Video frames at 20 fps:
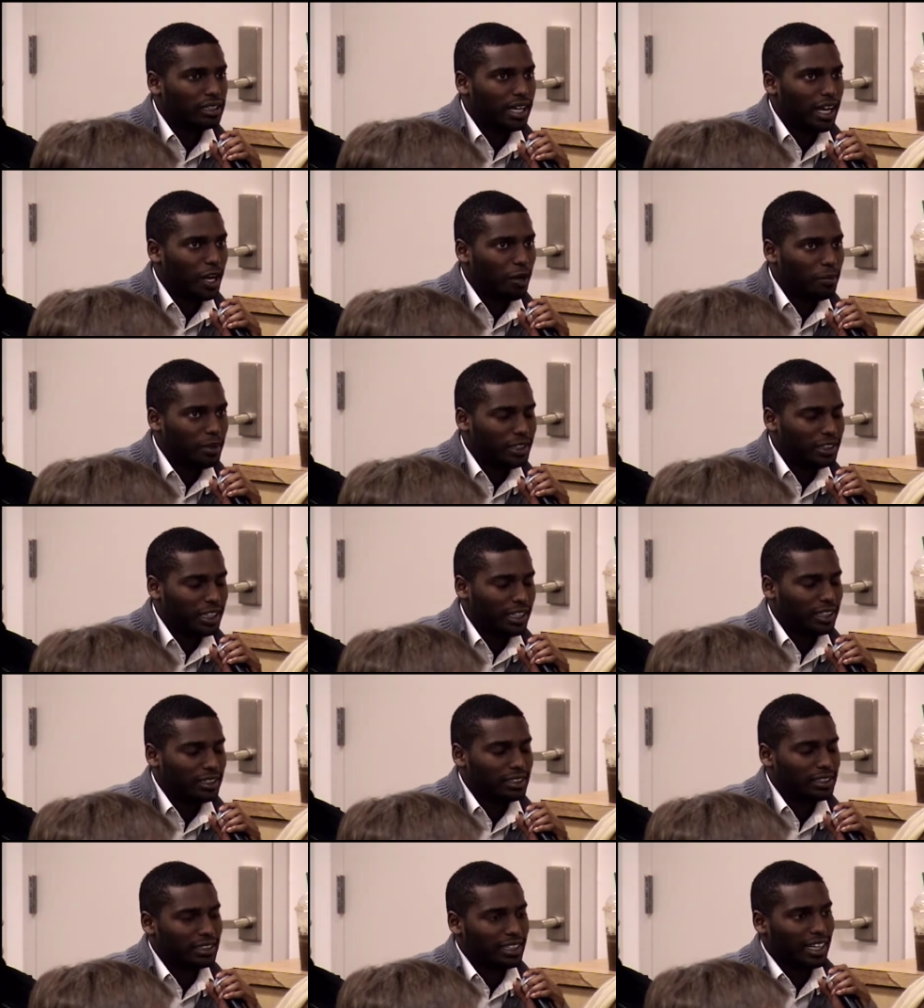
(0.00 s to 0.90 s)

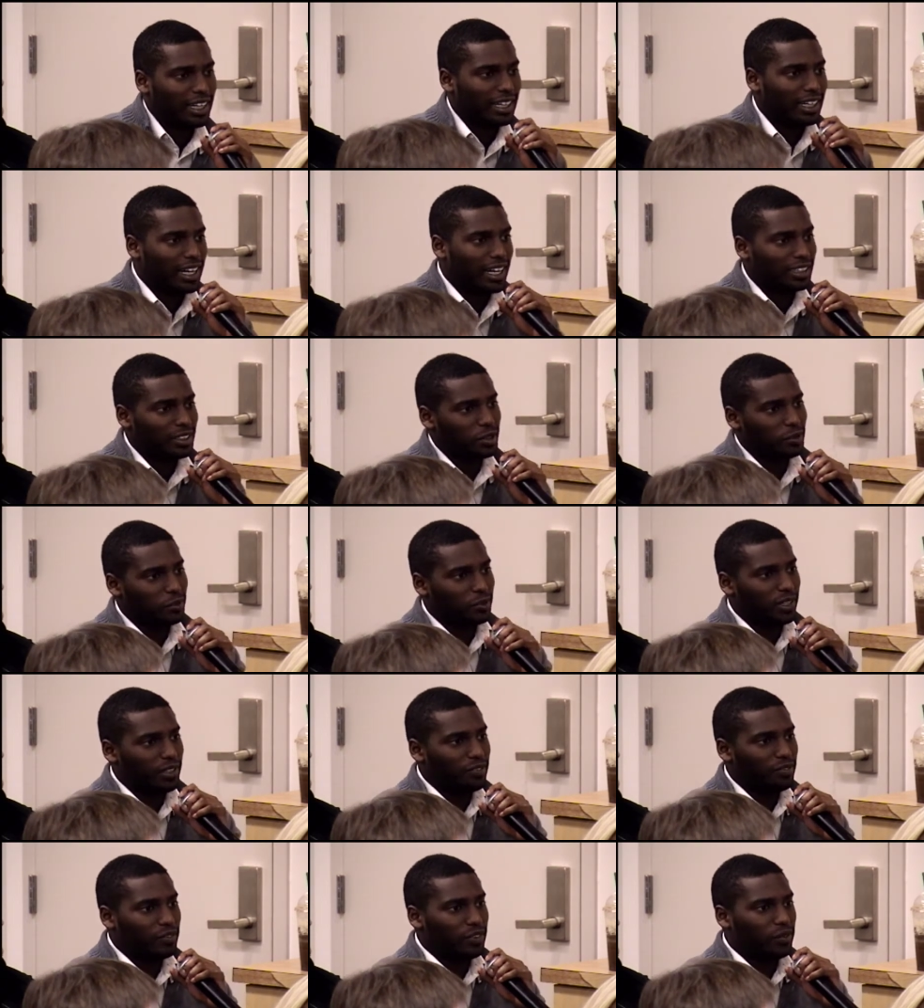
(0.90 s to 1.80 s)
LBJ decide not to
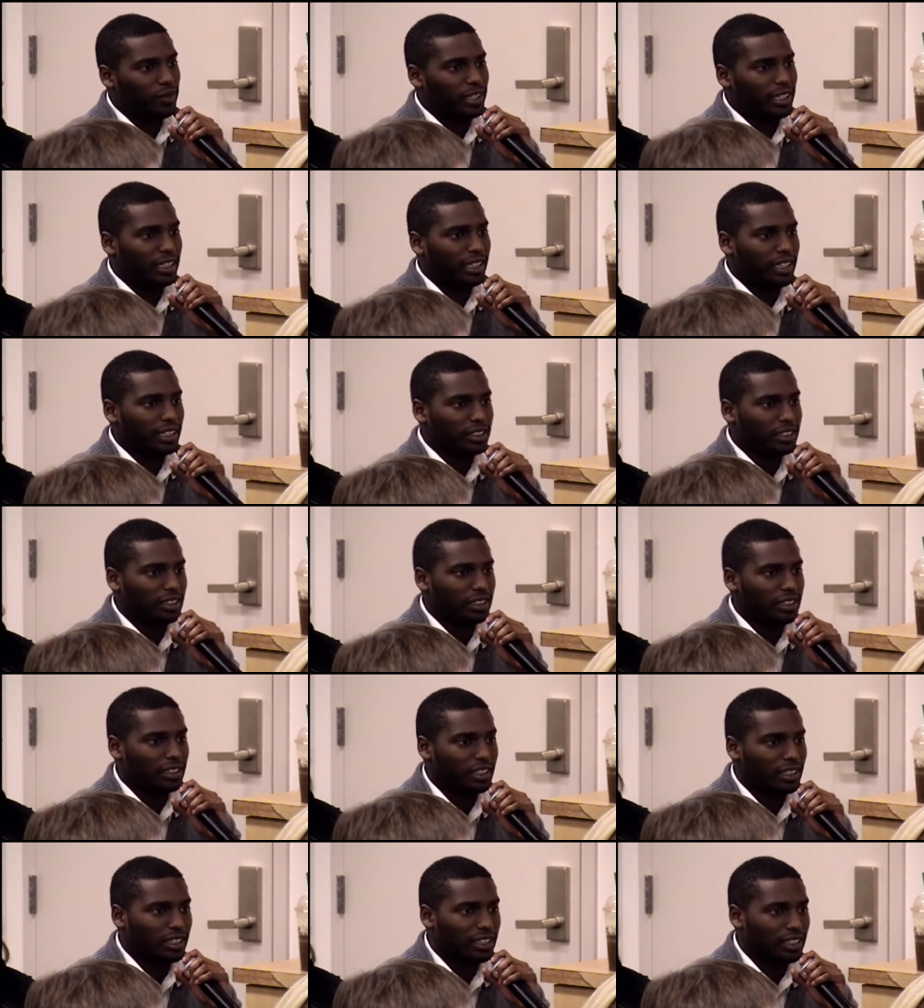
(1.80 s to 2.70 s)
run for re-election
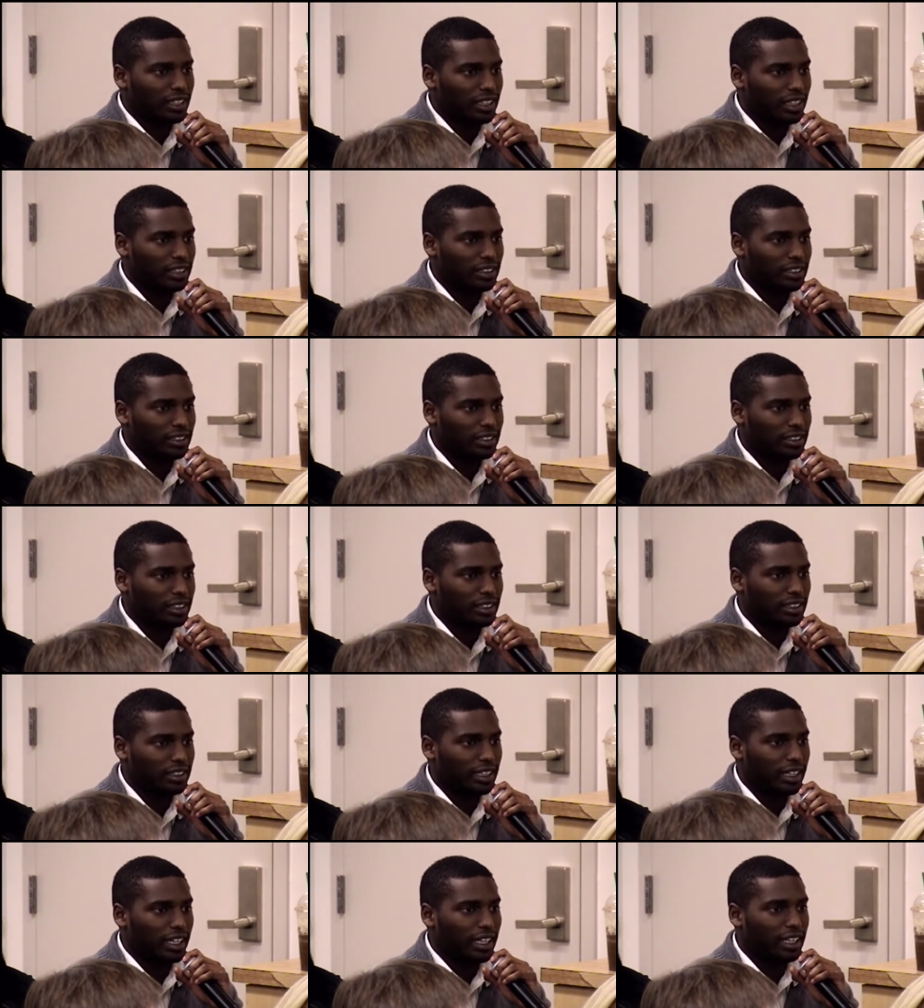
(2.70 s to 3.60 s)
in
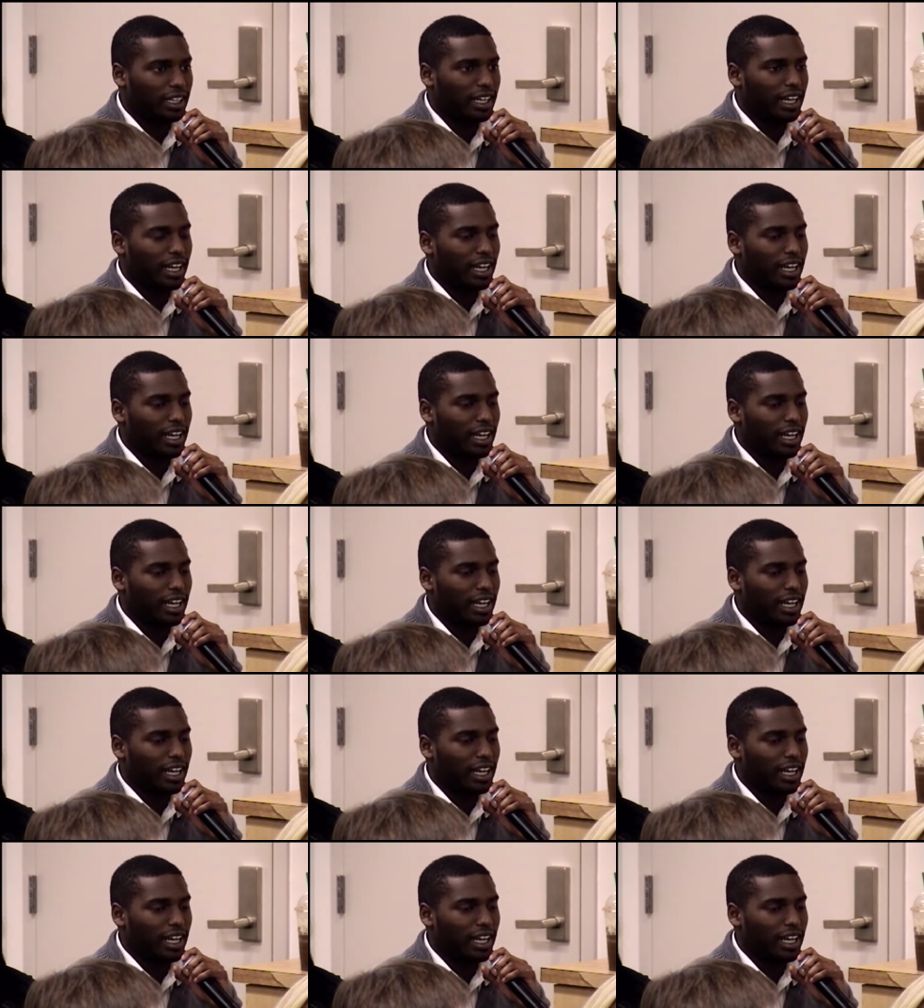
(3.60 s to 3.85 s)
1968?